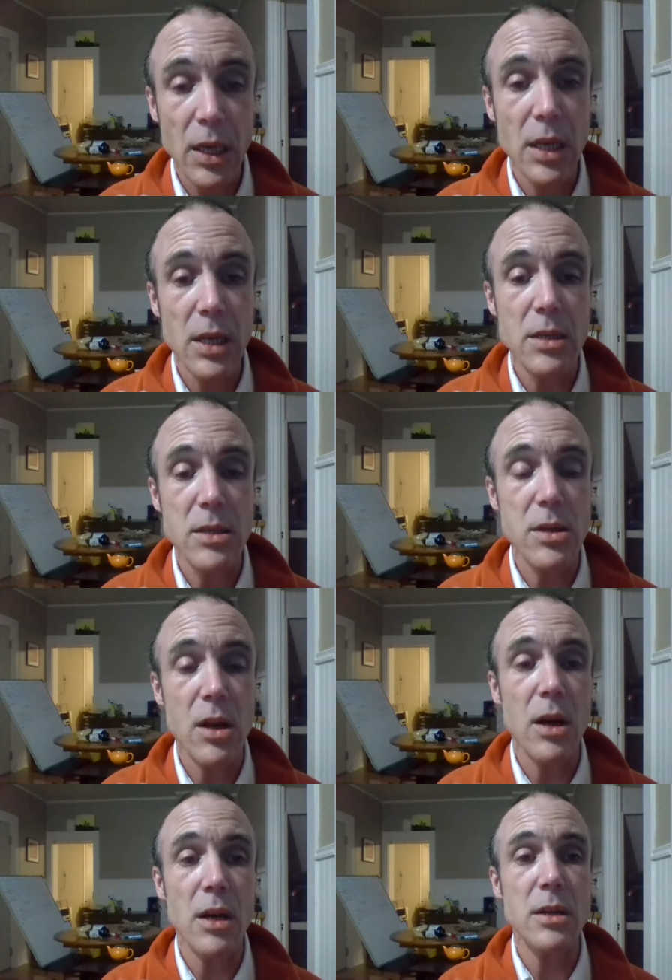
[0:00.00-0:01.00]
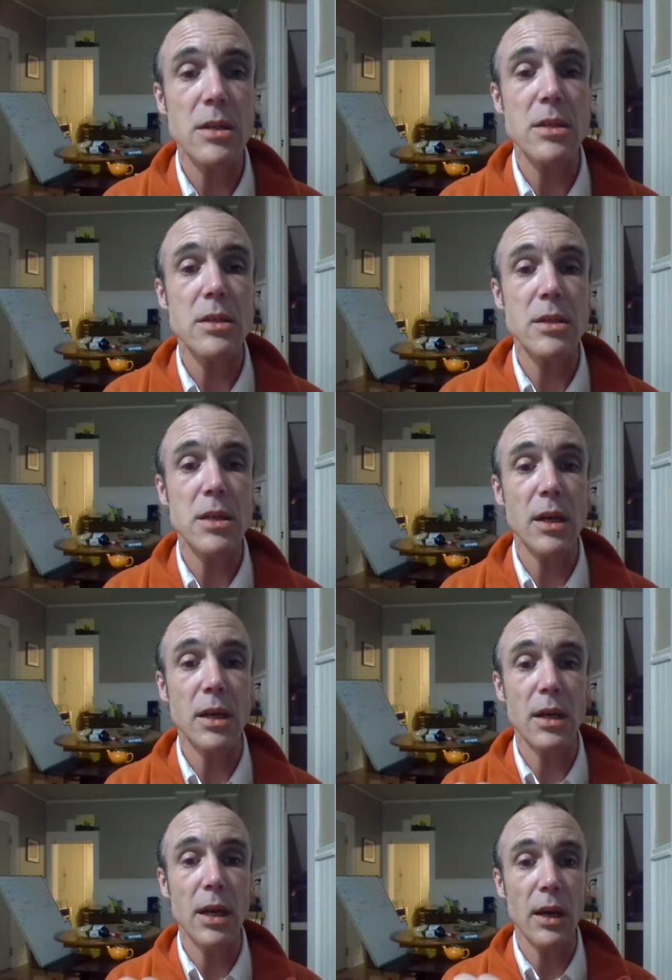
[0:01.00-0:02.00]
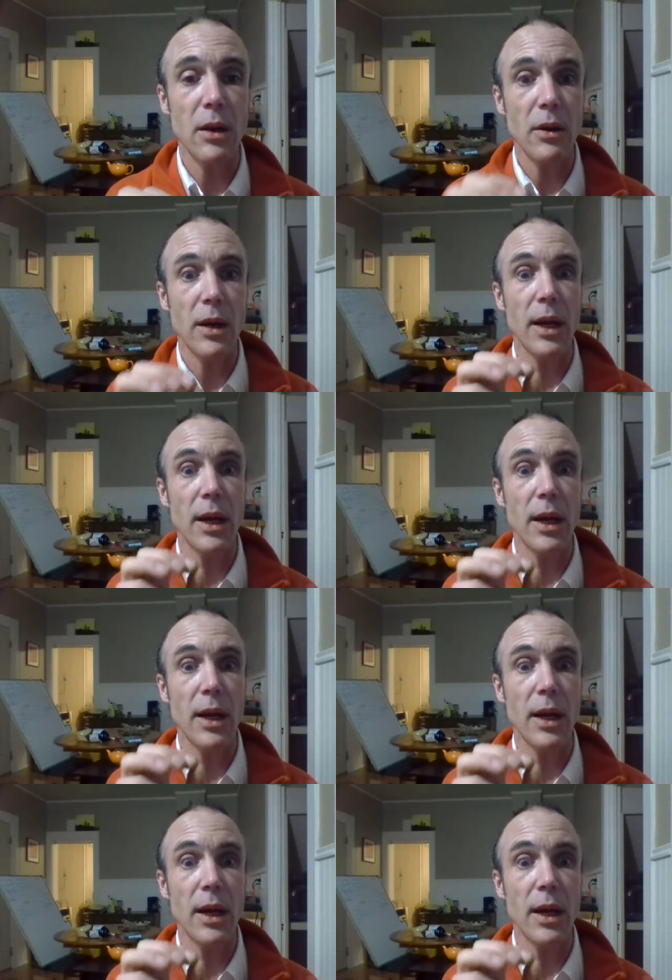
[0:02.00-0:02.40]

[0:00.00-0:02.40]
is not sitting down